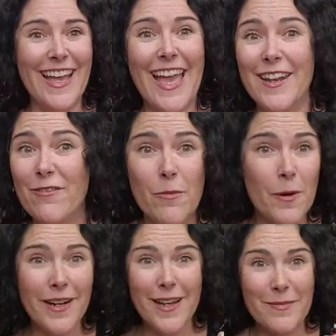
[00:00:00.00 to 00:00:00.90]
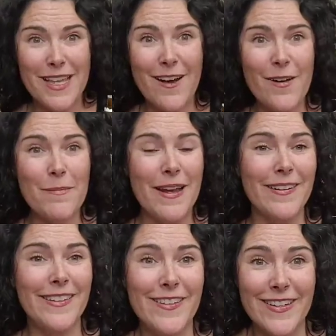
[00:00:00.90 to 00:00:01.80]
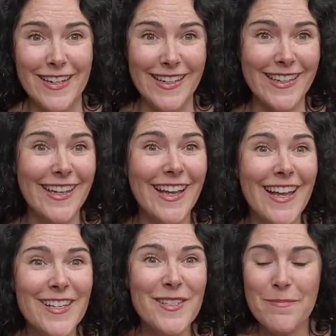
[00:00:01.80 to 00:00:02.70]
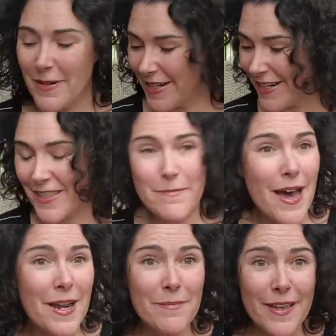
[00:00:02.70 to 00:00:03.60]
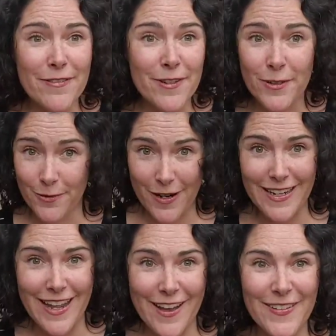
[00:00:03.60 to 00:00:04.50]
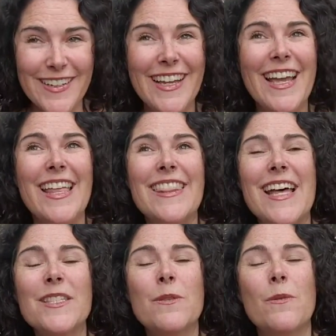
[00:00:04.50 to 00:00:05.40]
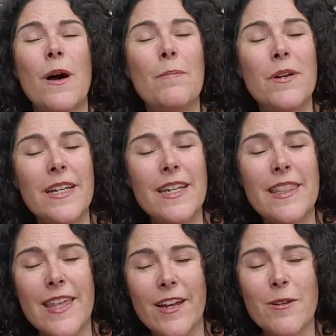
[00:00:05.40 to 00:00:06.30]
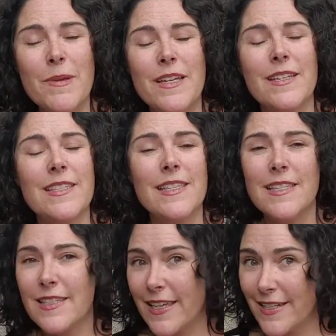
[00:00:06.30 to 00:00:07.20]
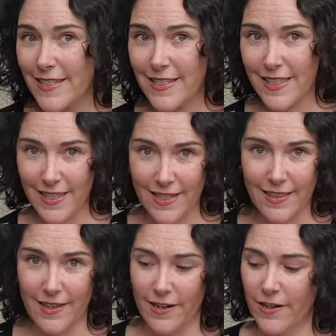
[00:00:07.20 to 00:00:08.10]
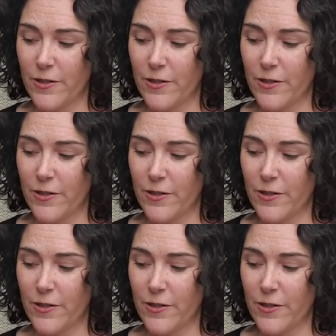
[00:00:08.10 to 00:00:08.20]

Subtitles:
And if more comes out, apparently you need it. So I'm putting it on the bottom of my foot right now. I'm putting it there because the skin is thick there.